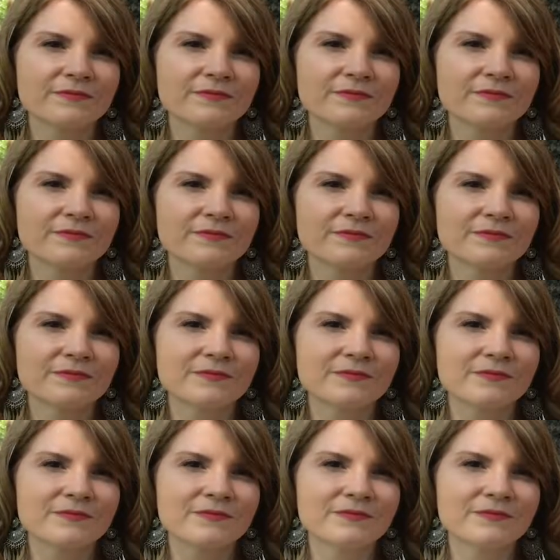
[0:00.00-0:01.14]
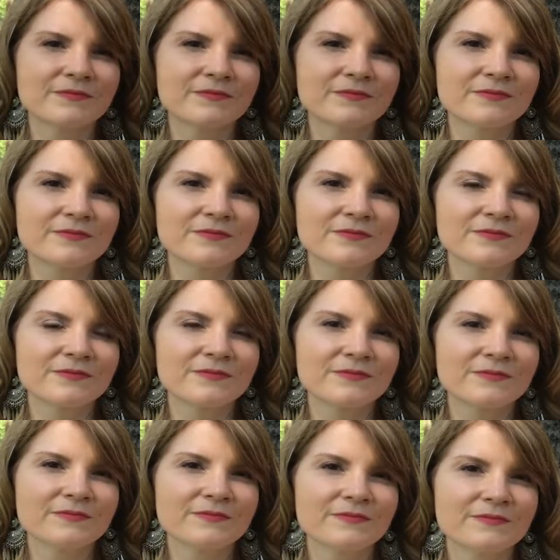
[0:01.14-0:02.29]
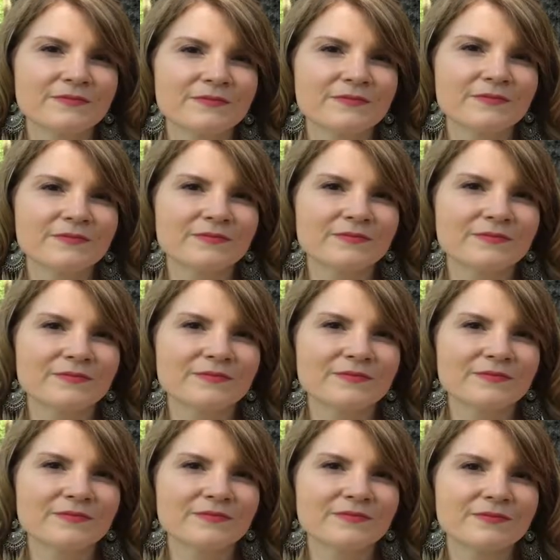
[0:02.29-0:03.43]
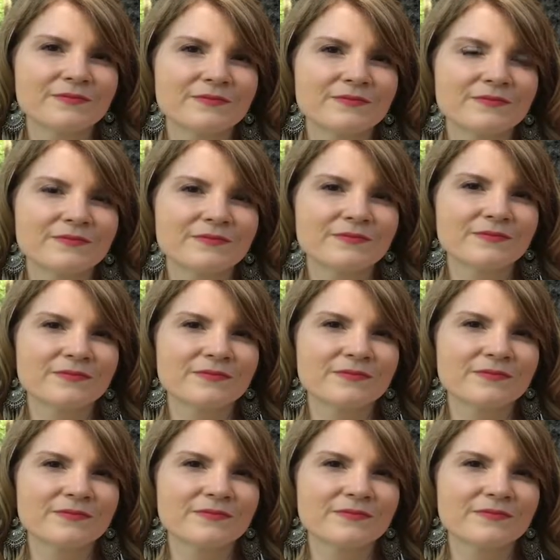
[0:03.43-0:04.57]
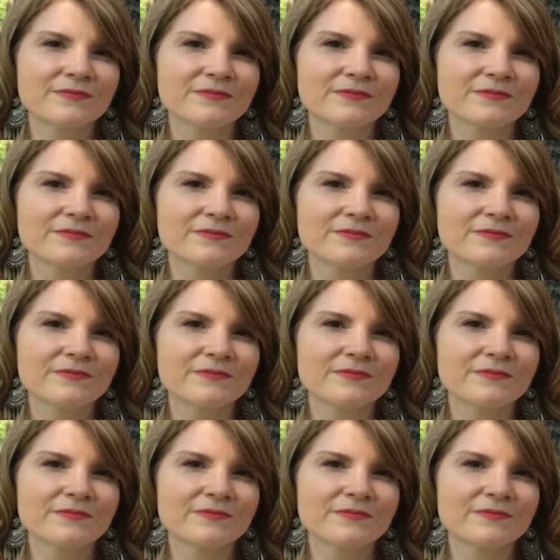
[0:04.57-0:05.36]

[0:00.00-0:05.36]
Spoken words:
(silent)